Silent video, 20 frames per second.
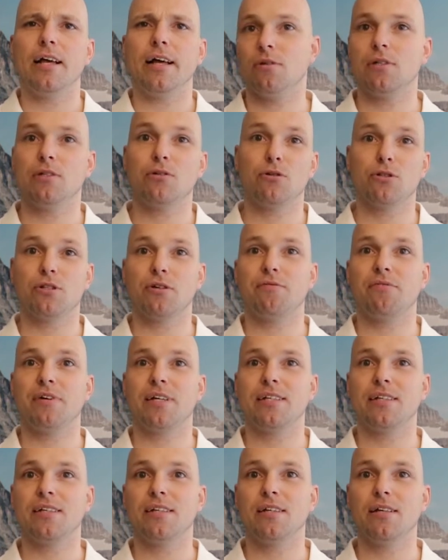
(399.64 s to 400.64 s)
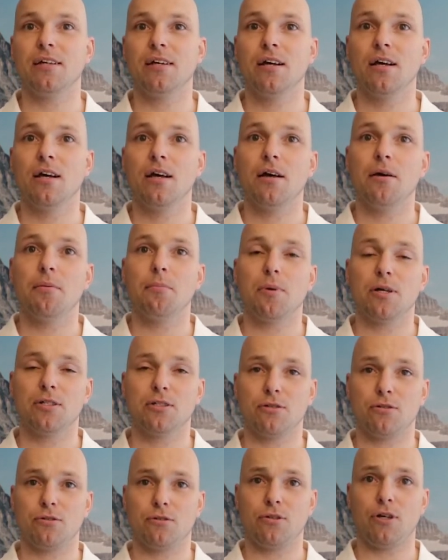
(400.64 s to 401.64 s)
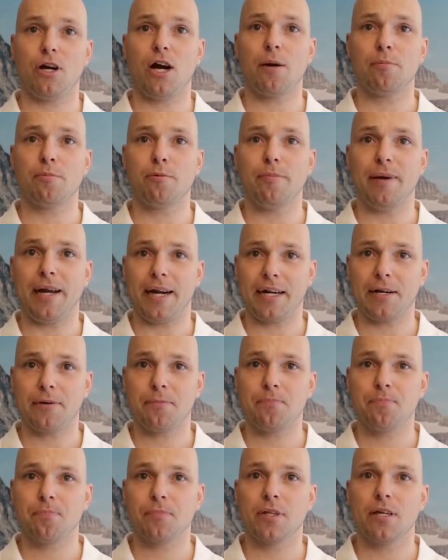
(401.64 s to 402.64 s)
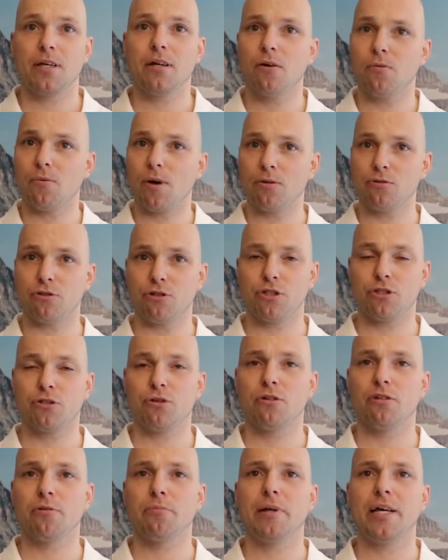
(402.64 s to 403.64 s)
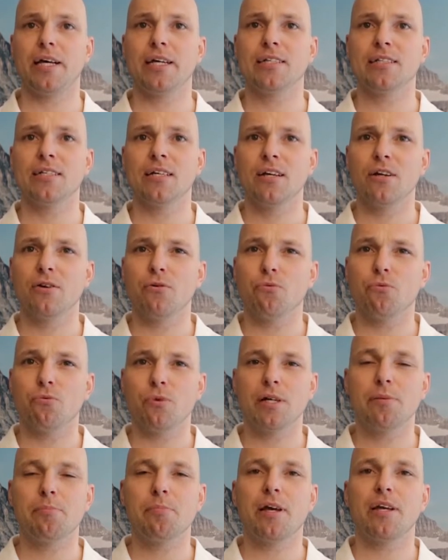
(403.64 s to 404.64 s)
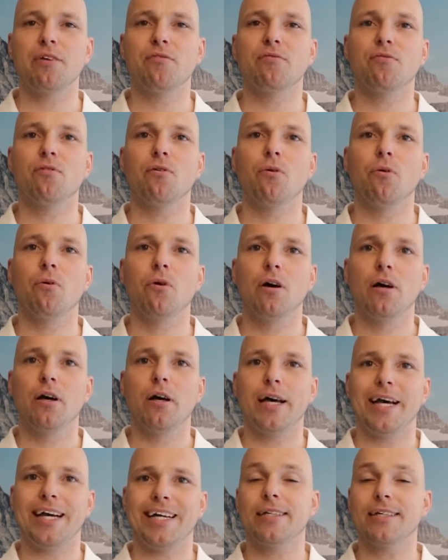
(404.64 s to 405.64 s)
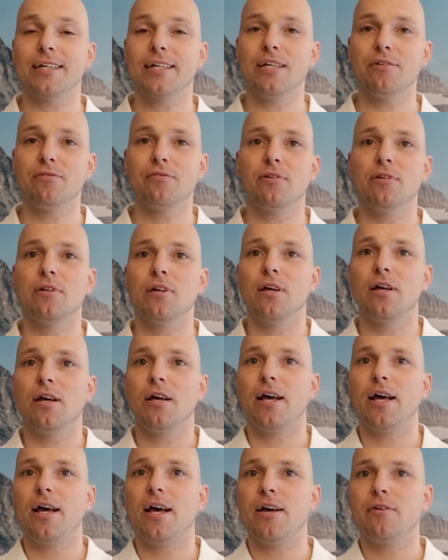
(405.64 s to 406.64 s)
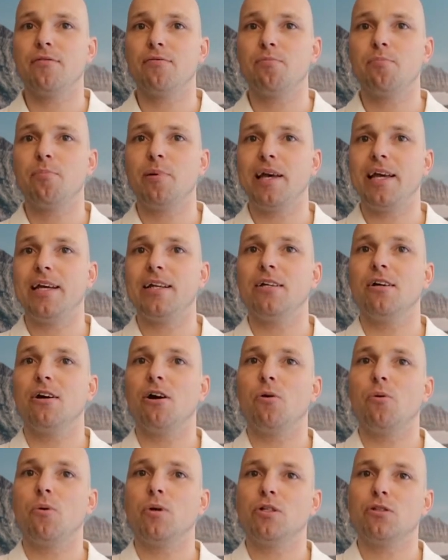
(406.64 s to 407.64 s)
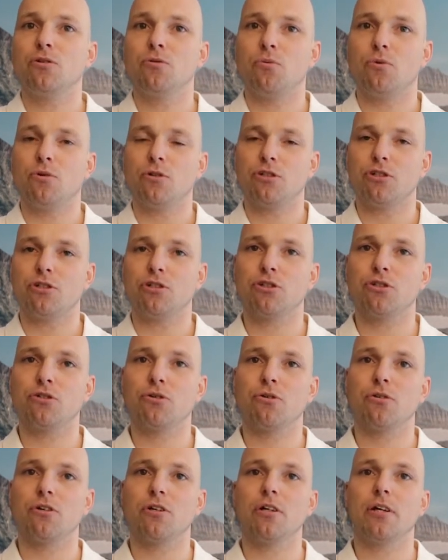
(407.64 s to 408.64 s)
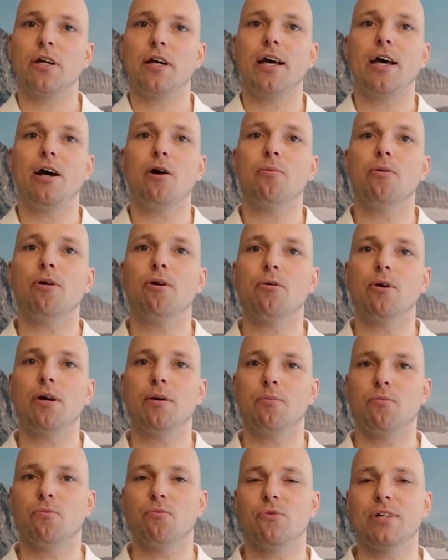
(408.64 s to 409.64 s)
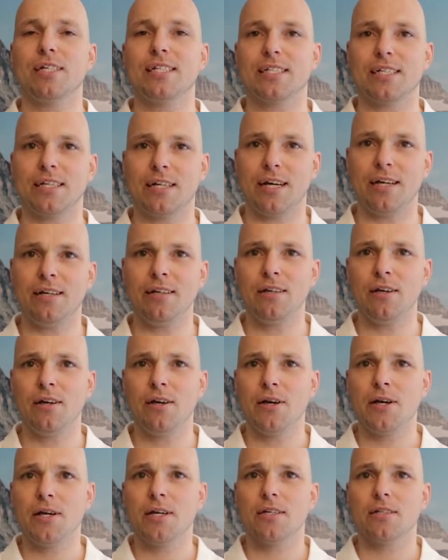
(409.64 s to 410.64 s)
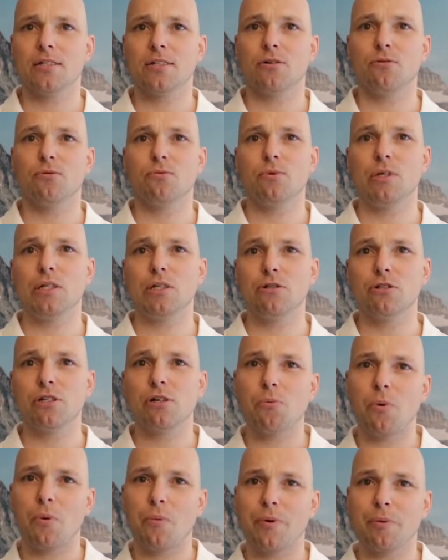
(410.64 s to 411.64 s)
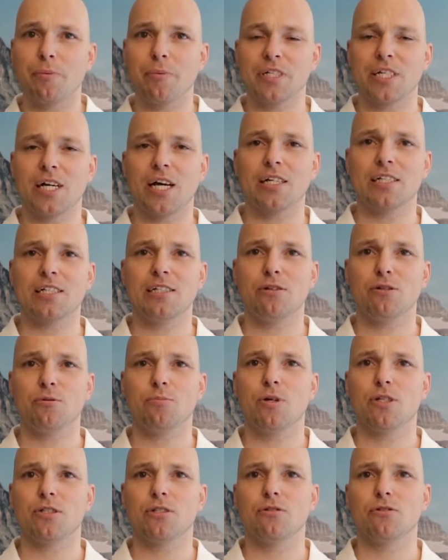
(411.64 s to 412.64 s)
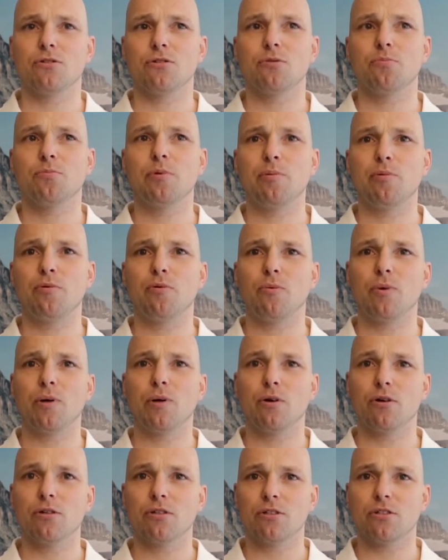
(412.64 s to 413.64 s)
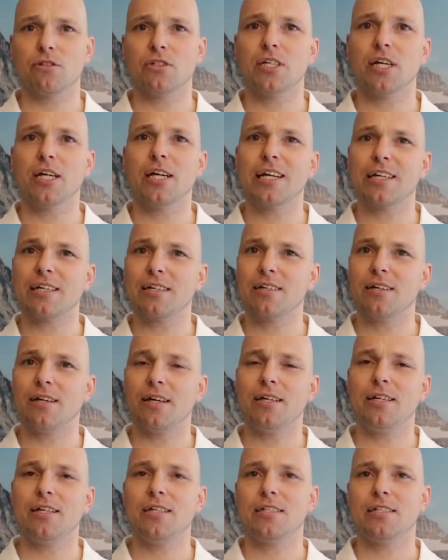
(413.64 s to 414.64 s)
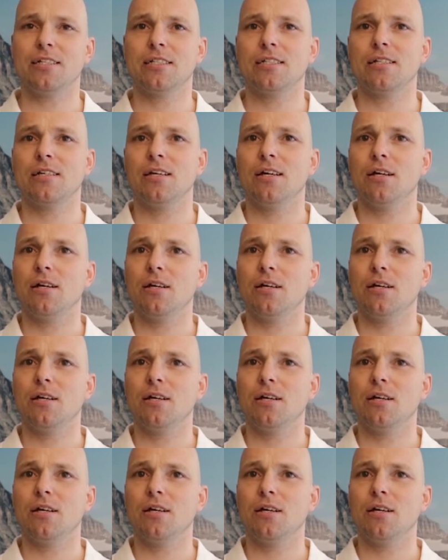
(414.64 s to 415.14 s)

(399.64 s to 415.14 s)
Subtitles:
But also affecting the muscles on your upper back, around your shoulder blades, really painful. It can even have pain going towards your shoulder, elbow and wrist again. So we usually, when we're massaging those muscles, people will also say like it is